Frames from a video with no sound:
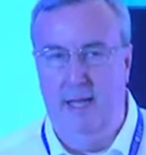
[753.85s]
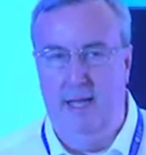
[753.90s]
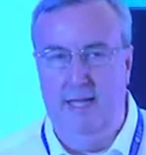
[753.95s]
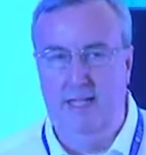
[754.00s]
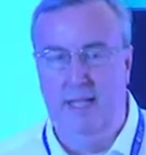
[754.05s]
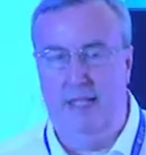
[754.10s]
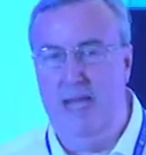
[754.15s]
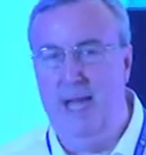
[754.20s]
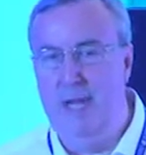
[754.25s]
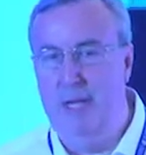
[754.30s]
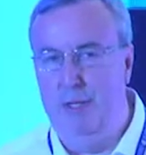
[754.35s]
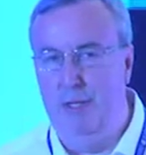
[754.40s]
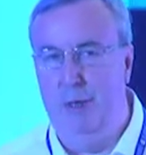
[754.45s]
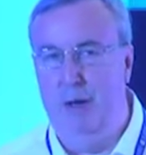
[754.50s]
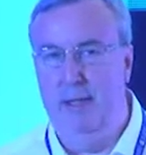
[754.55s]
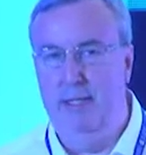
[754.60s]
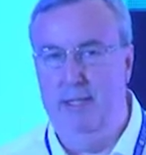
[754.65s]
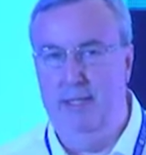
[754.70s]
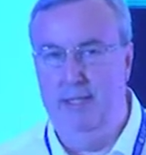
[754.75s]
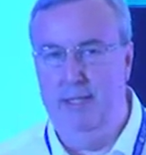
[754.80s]
exchange
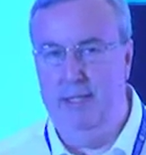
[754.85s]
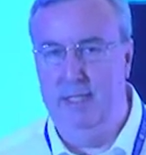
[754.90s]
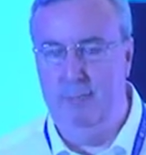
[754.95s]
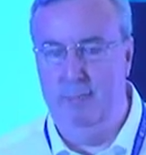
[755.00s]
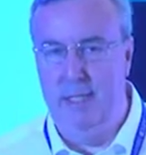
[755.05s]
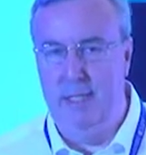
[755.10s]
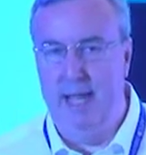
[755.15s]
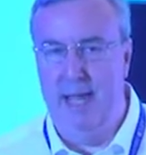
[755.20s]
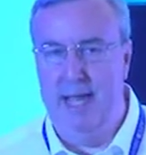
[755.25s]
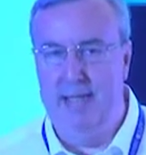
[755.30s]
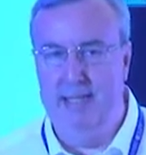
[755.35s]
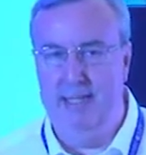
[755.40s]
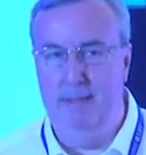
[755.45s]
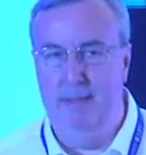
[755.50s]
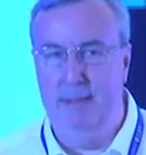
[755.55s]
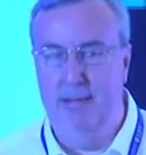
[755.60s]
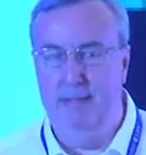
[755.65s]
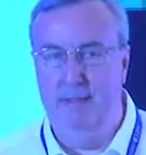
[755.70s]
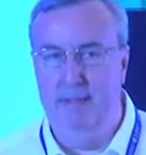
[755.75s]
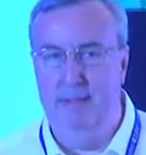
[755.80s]
rate that has been
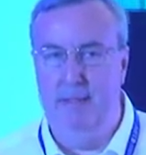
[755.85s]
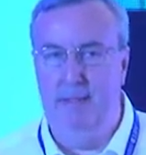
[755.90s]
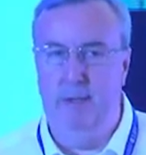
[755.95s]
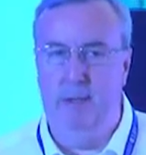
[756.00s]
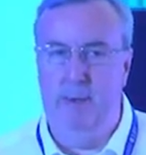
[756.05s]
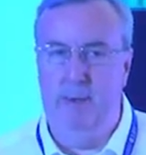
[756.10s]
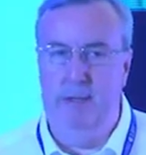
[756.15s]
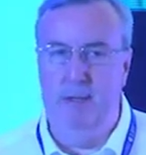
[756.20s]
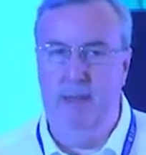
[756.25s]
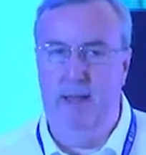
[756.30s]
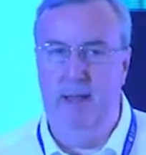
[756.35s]
estimated to